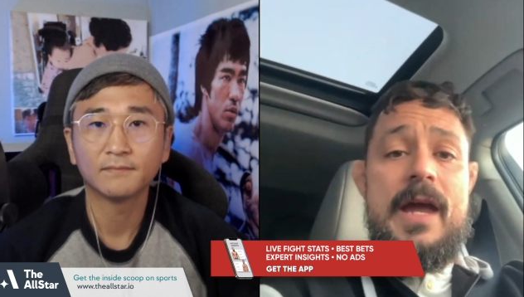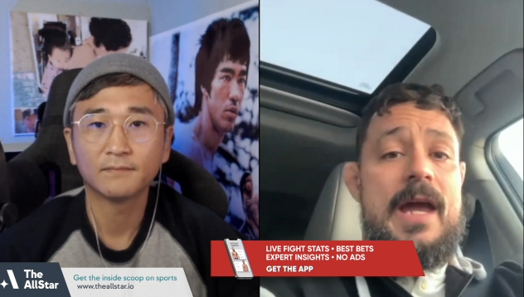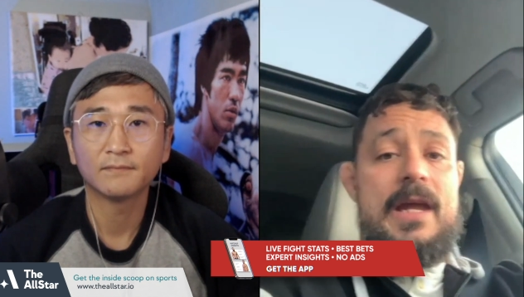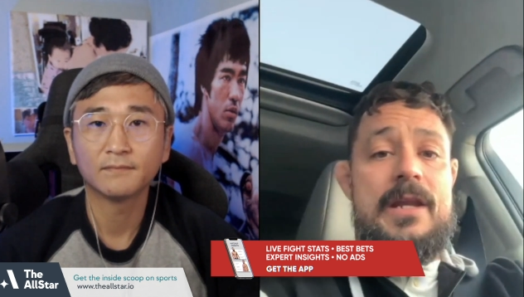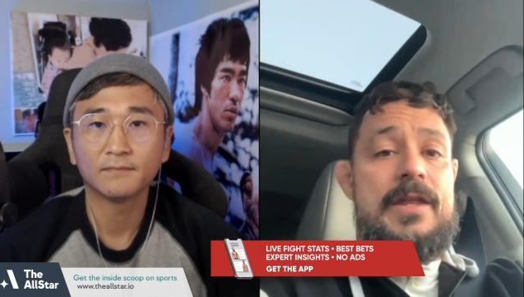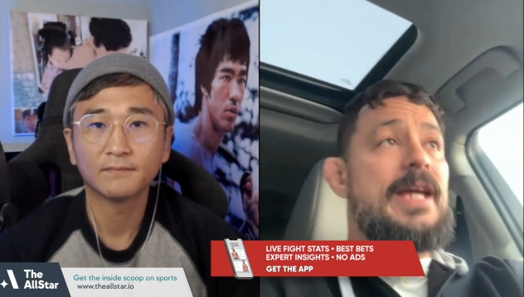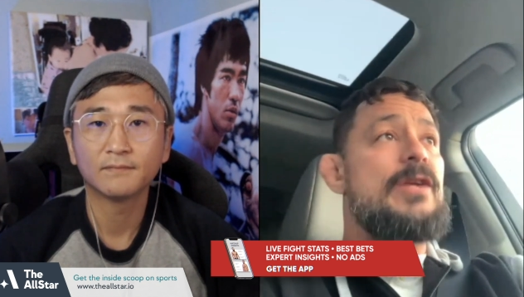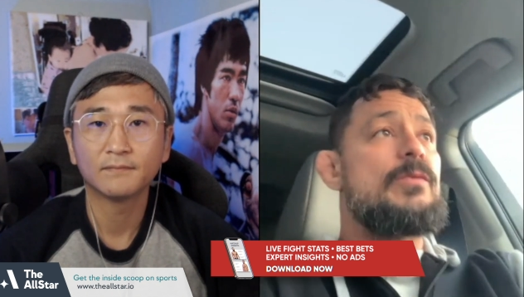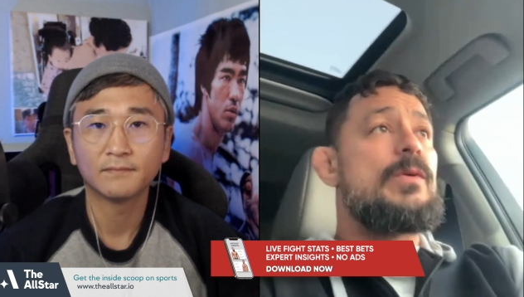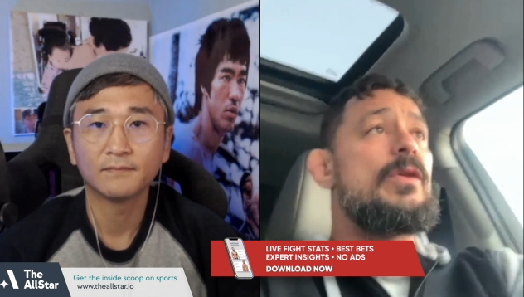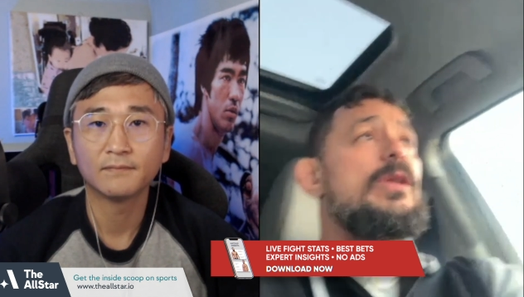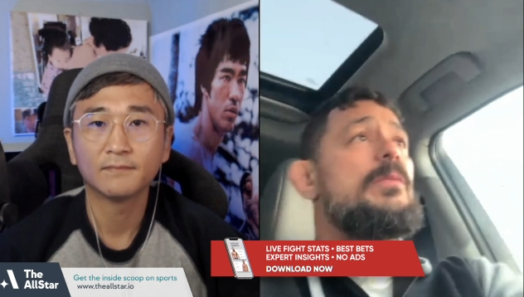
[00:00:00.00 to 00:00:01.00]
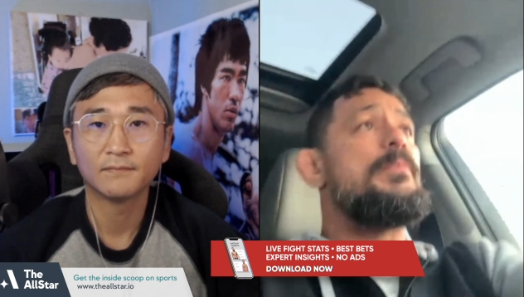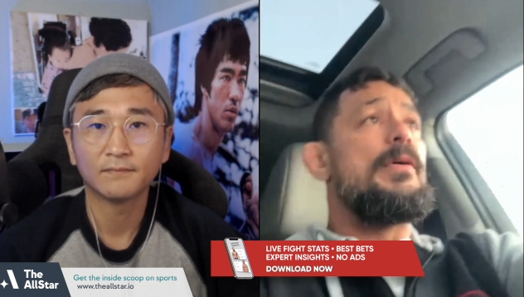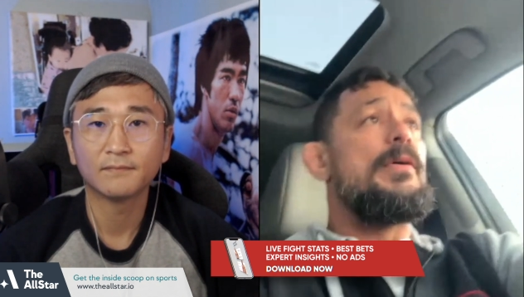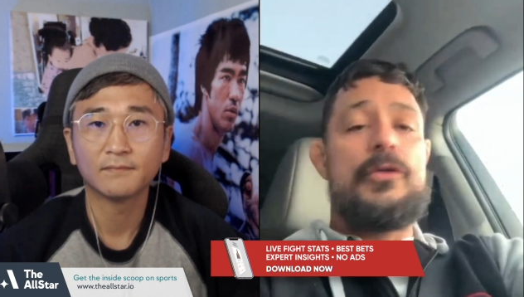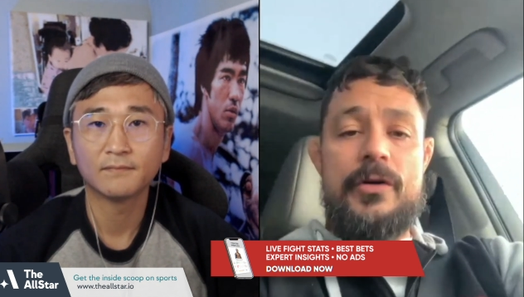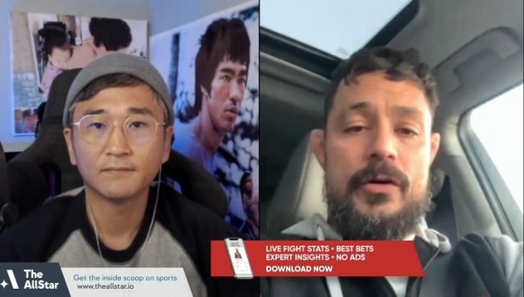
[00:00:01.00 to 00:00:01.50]
Speaker 1: and they can really
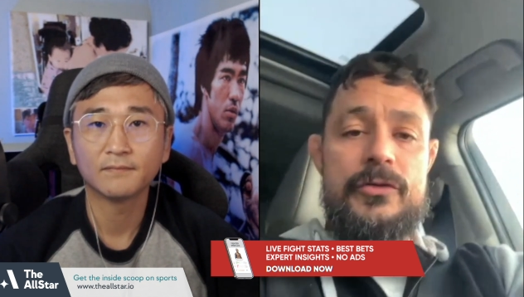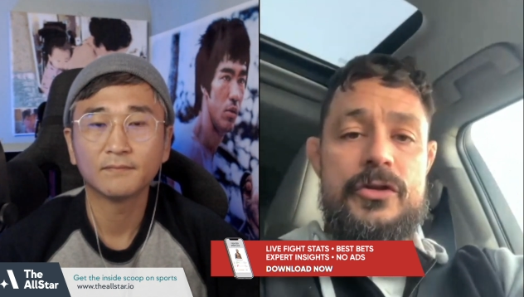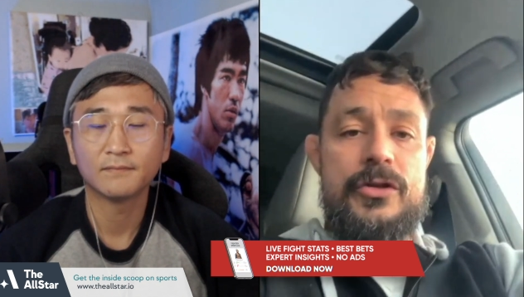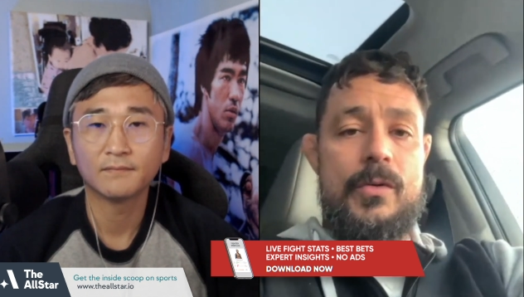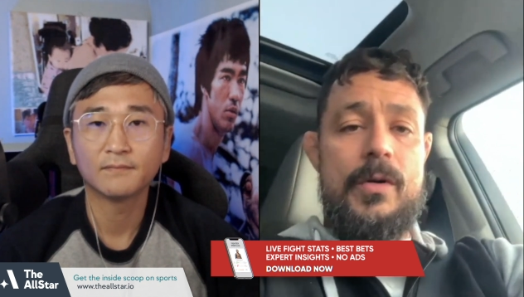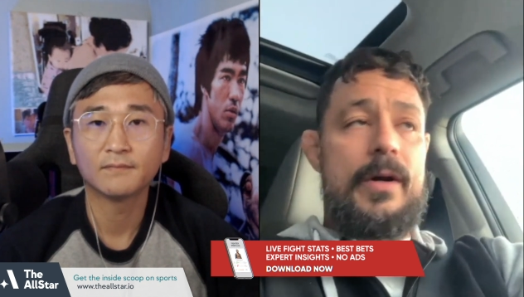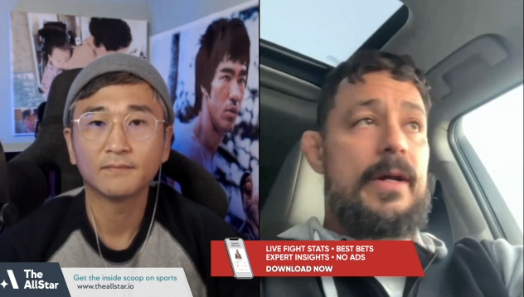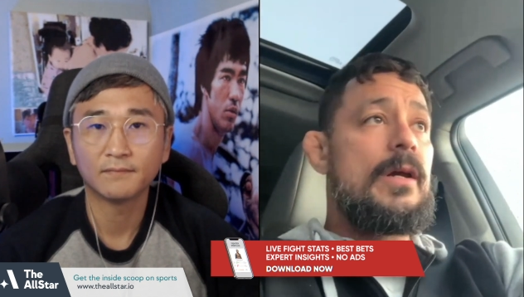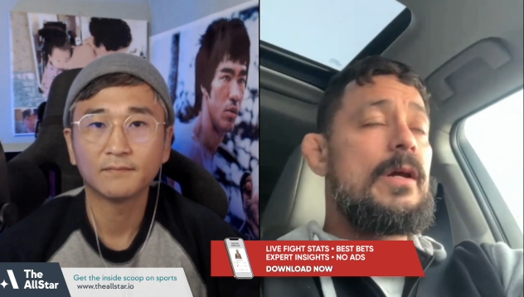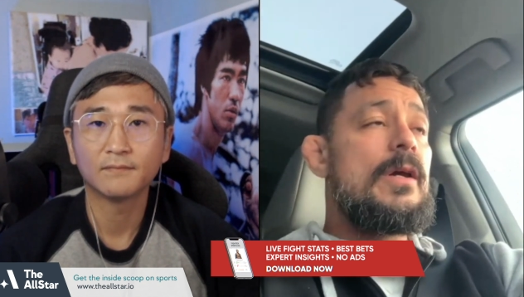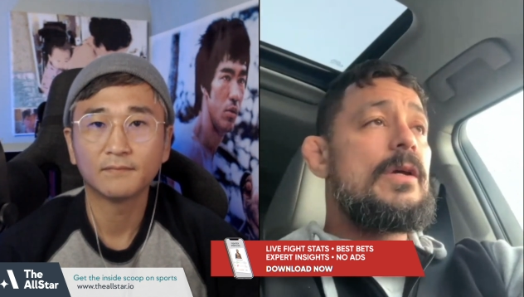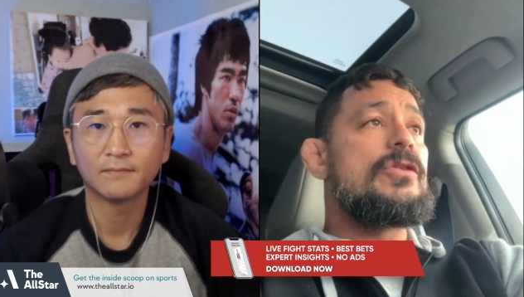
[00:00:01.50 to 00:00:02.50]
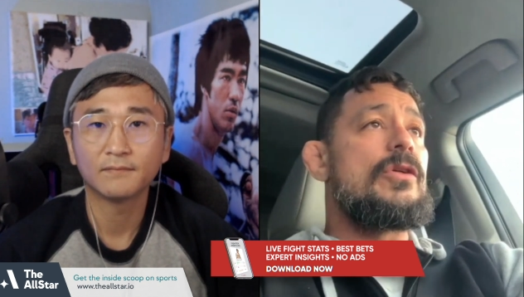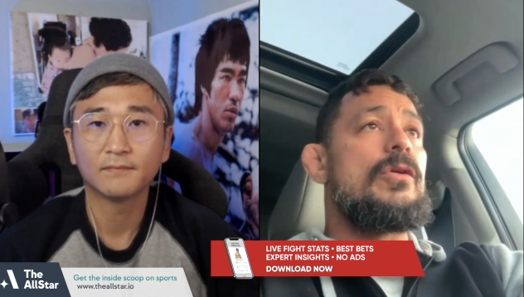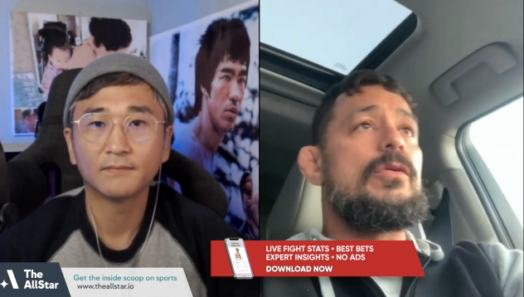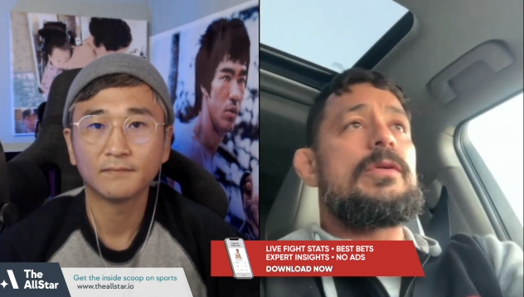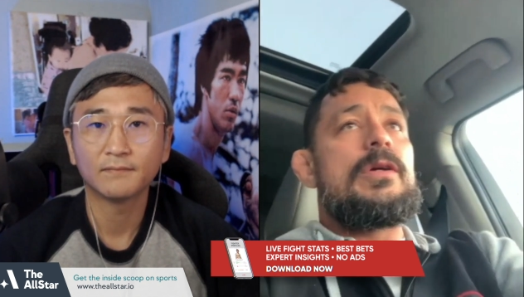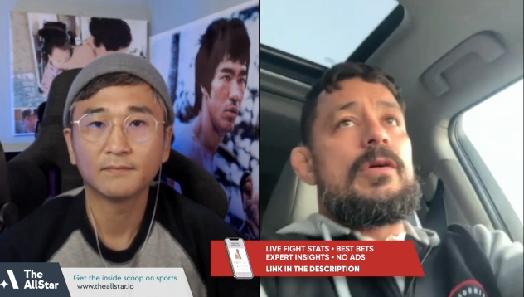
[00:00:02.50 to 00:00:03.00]
build their own story.
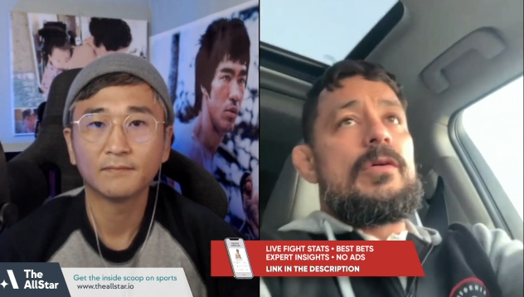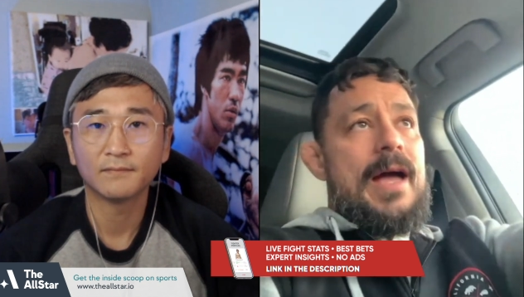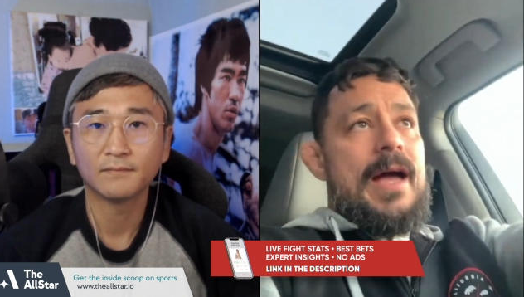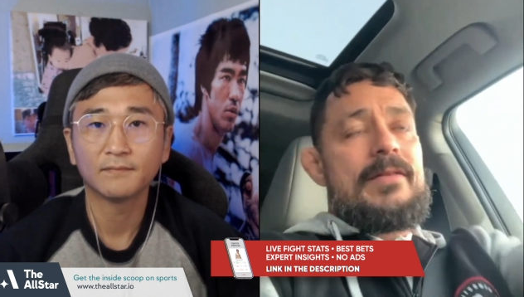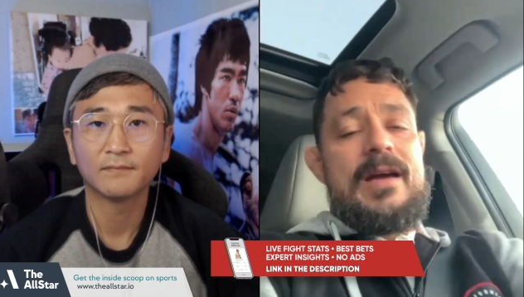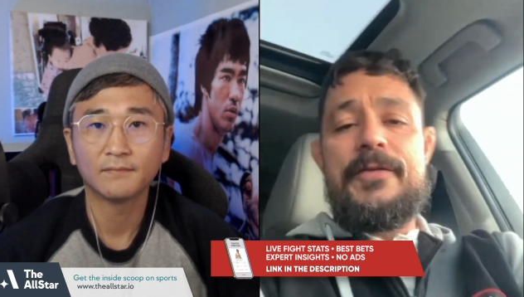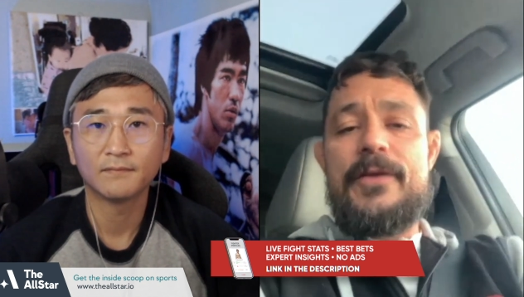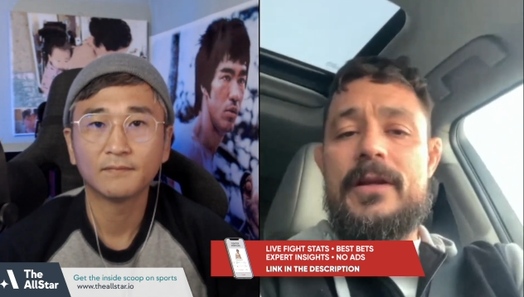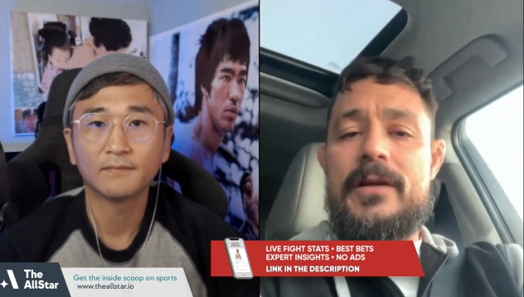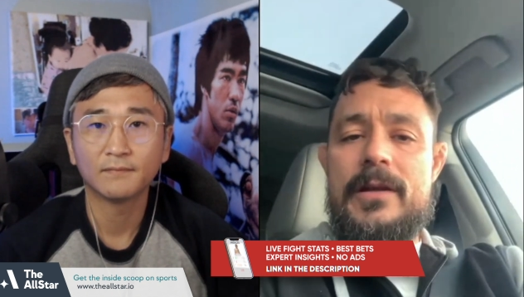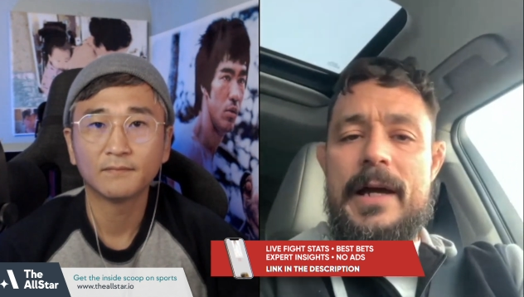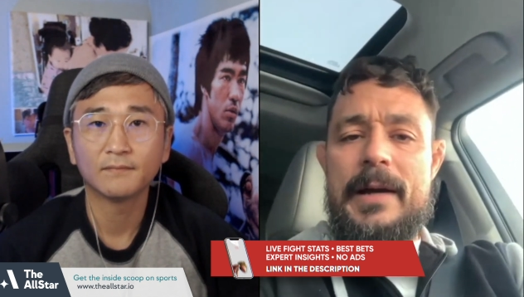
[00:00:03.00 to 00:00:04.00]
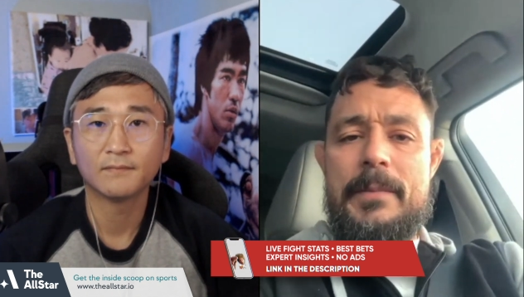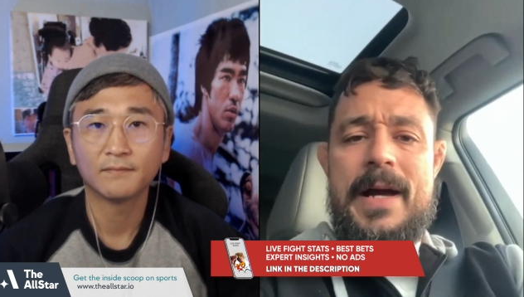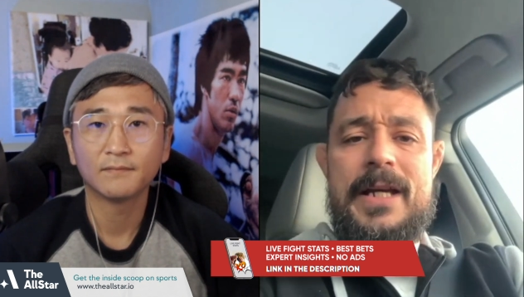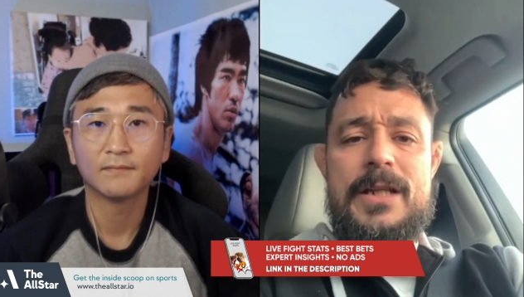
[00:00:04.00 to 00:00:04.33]
So you know, yeah, definitely. Like my